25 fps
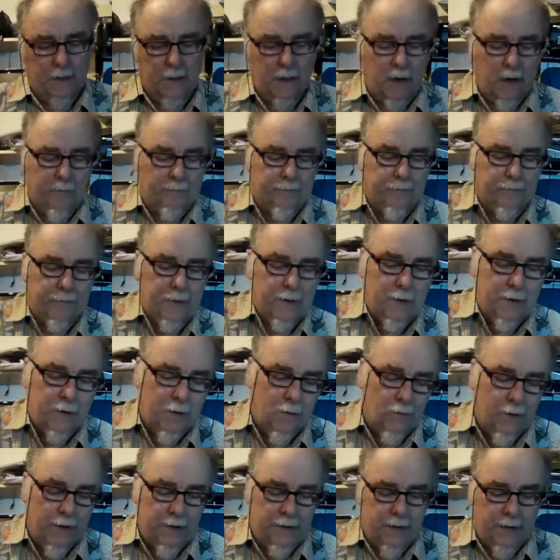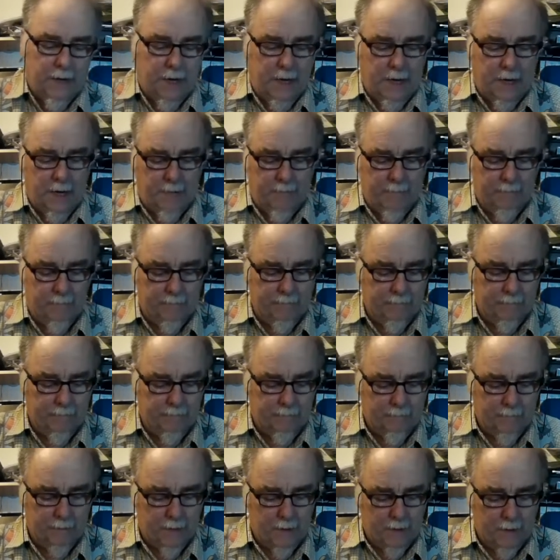onto the bottom of the camera case
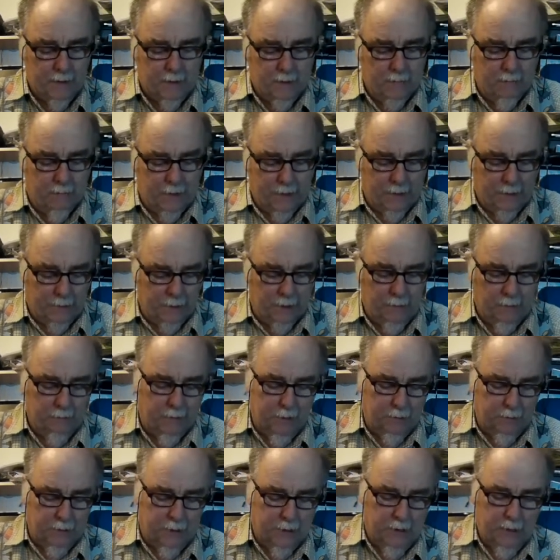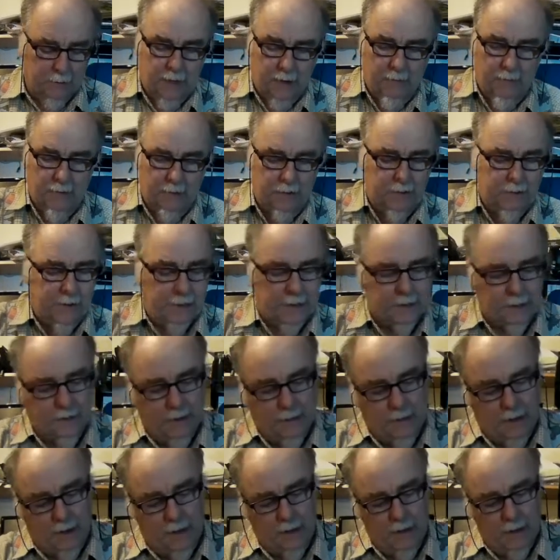now. So just put that on,
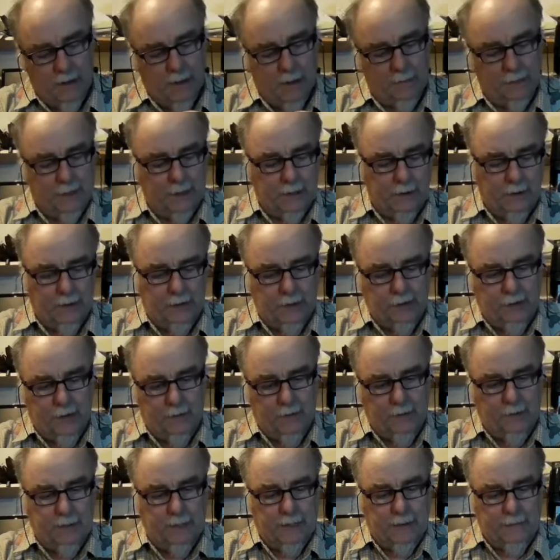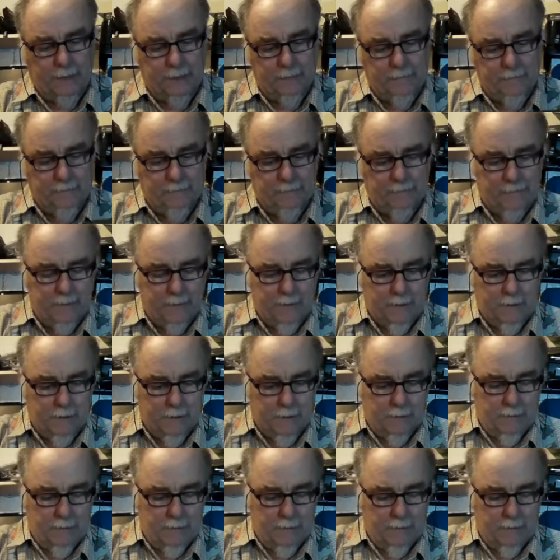put the screw in again.